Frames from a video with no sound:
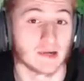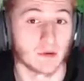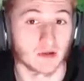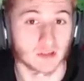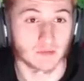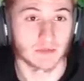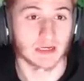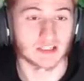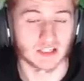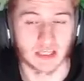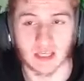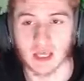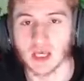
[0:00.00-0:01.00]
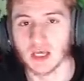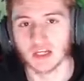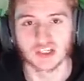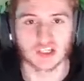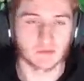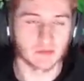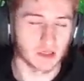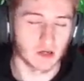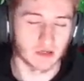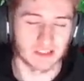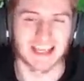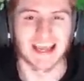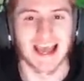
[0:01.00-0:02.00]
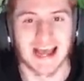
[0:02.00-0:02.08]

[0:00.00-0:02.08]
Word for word: a possibility just because it